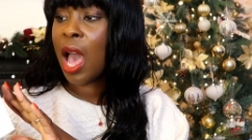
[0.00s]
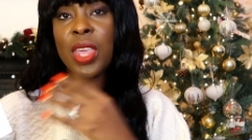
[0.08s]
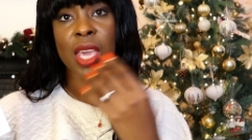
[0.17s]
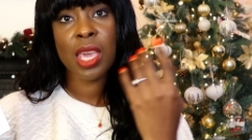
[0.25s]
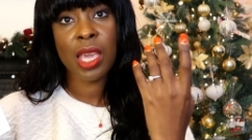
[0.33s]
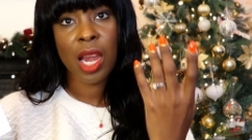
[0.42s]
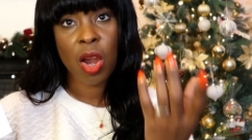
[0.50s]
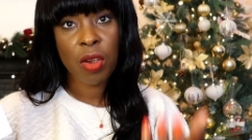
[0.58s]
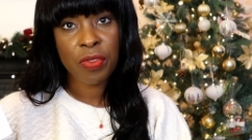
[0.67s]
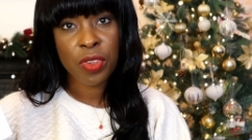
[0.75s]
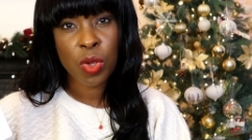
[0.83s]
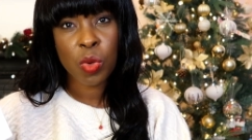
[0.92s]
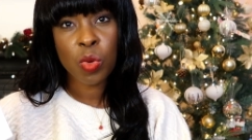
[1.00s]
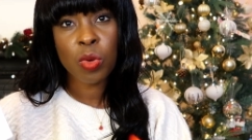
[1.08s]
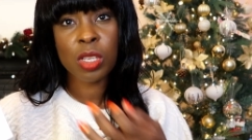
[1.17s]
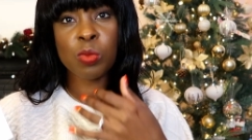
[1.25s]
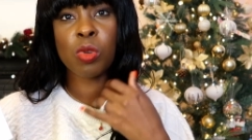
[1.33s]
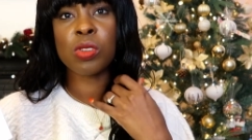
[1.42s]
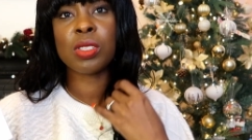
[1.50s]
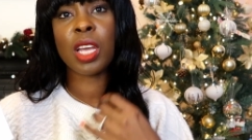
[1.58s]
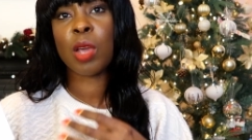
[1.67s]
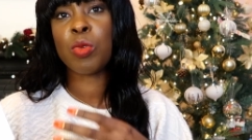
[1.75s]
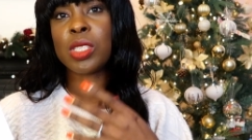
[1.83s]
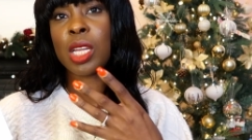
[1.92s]
taking care of you because most of the
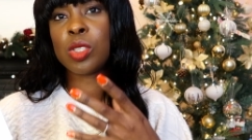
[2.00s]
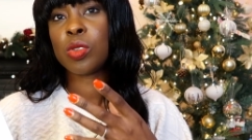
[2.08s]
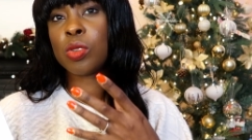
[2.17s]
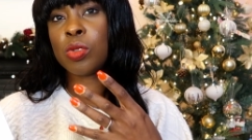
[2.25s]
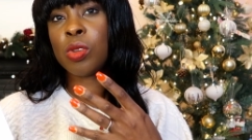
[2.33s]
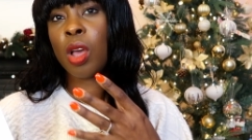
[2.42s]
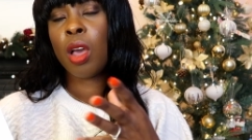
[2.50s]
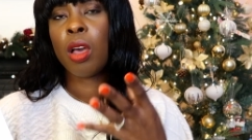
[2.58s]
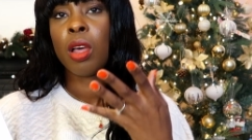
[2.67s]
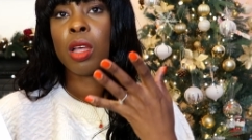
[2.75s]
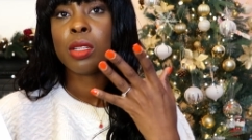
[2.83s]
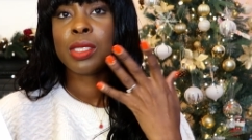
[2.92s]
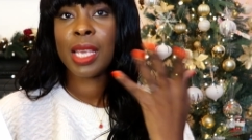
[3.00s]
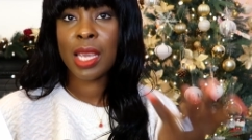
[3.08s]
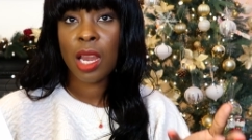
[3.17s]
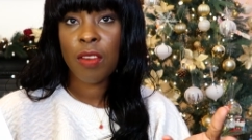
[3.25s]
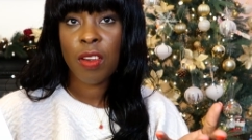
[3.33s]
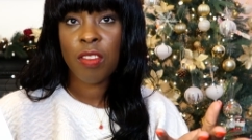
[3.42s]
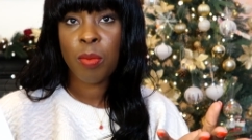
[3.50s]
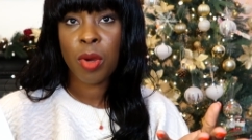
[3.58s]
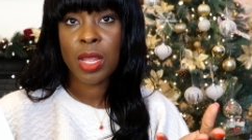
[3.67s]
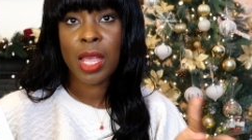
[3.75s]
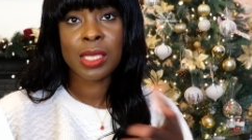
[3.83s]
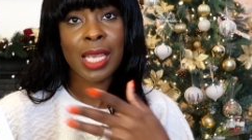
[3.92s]
time we tend to take care of
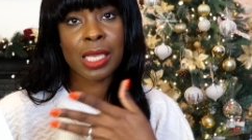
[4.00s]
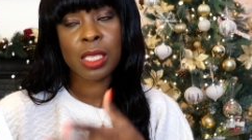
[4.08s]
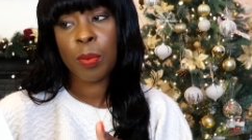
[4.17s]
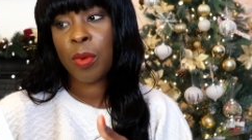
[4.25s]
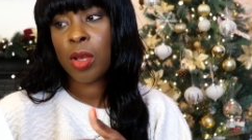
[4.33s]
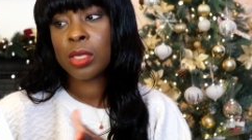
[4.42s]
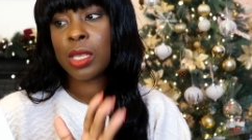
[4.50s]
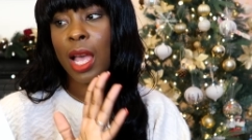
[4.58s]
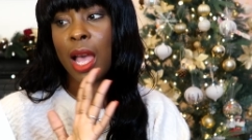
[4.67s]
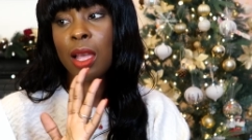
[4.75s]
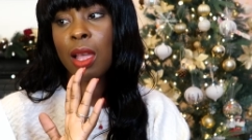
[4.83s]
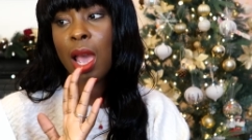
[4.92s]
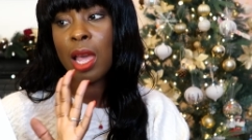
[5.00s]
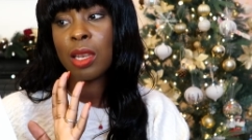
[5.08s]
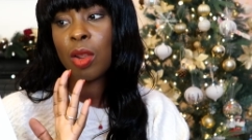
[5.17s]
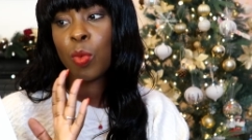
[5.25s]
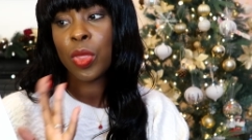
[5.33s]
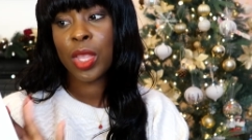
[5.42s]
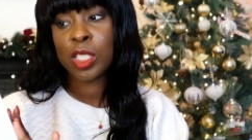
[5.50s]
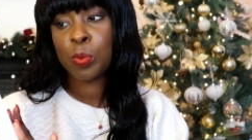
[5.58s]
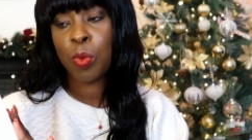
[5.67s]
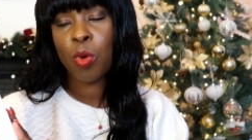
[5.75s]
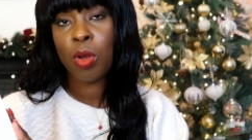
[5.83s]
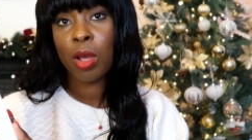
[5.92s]
everybody else except us and with this
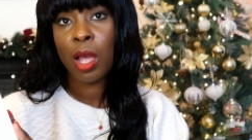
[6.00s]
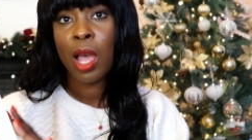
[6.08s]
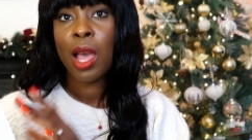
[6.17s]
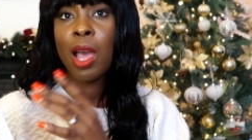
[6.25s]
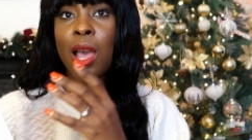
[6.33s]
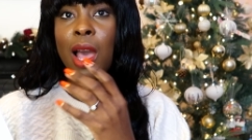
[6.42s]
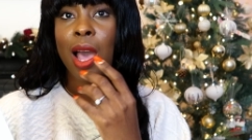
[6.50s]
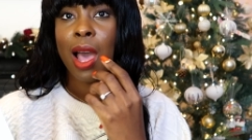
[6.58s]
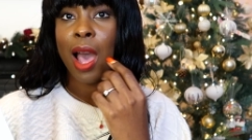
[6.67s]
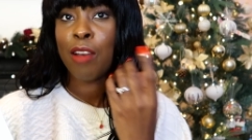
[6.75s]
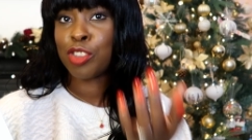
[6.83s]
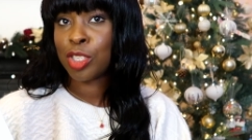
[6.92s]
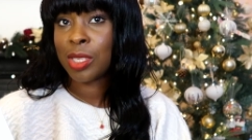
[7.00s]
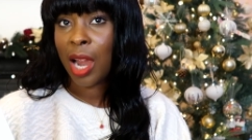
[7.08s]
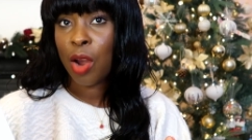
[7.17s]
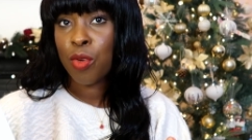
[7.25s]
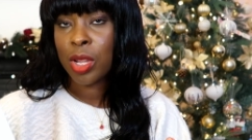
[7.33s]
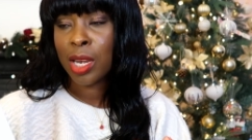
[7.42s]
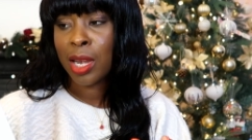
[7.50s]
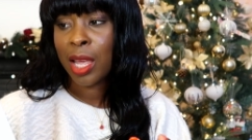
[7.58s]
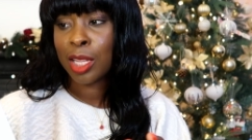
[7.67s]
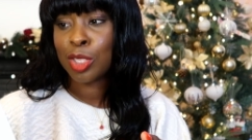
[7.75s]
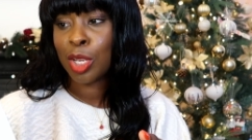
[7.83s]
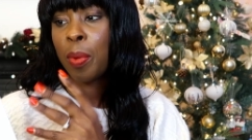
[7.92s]
book I've just started reading
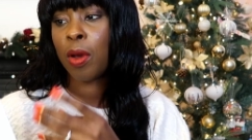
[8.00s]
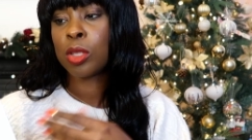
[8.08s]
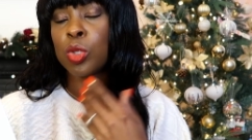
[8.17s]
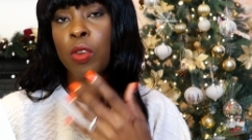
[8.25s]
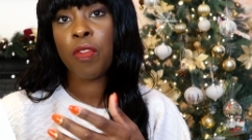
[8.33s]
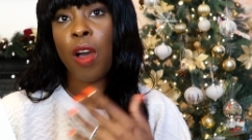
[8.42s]
it but so